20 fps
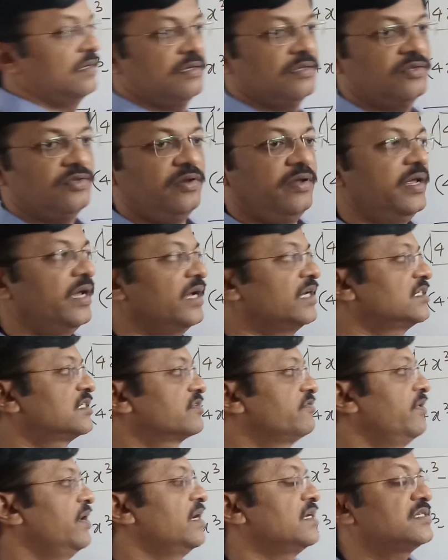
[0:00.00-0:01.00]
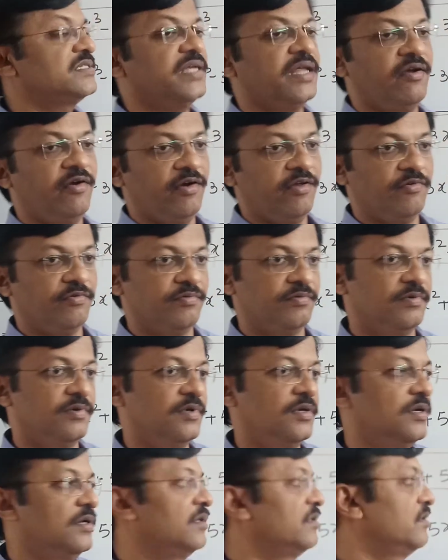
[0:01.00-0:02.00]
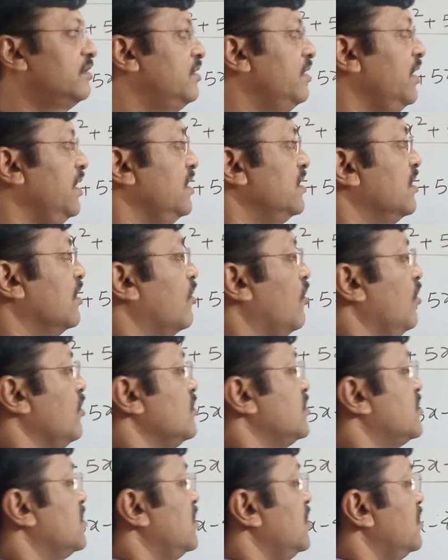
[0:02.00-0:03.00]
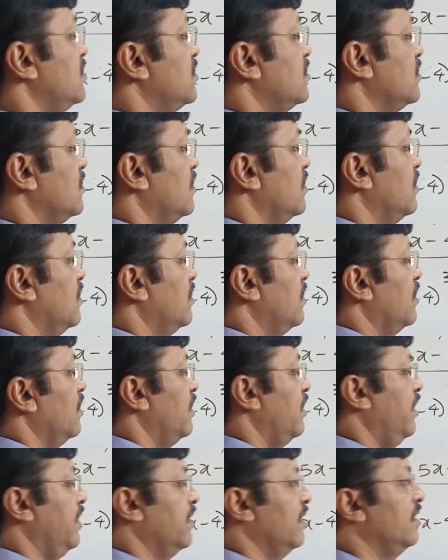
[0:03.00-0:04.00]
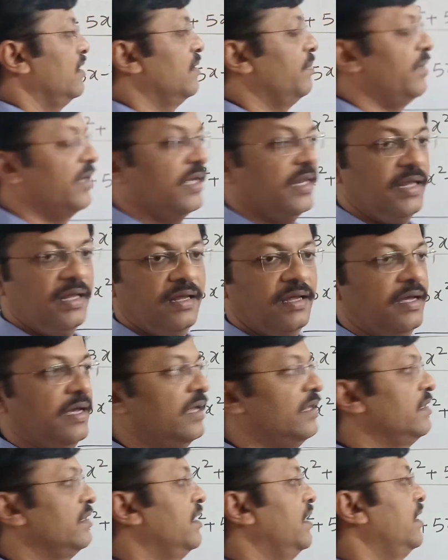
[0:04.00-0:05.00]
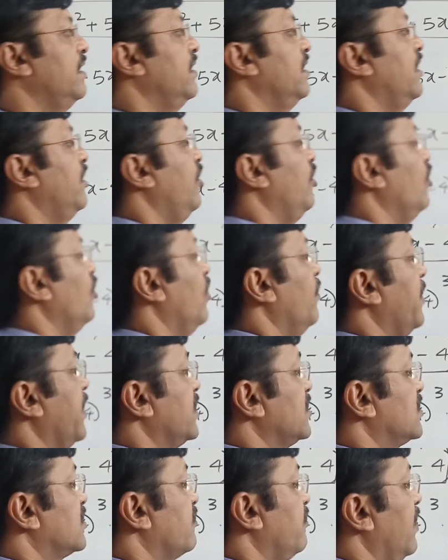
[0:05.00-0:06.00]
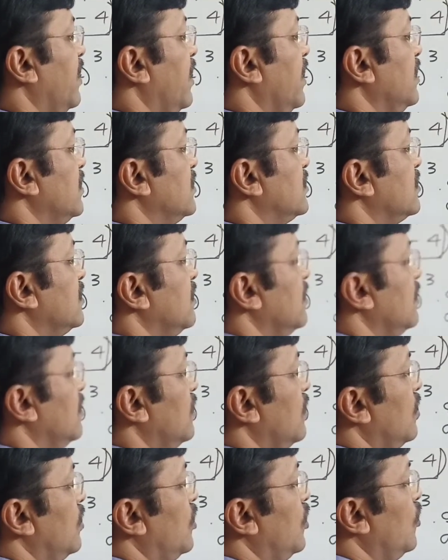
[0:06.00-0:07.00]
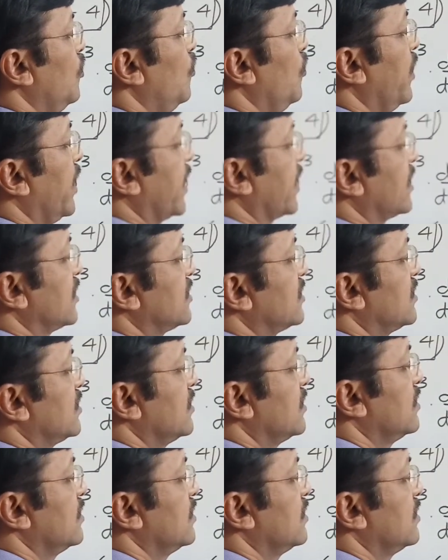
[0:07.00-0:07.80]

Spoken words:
3x square's derivative, 3 is a constant written in the beginning, and then derivative of x square is 2x,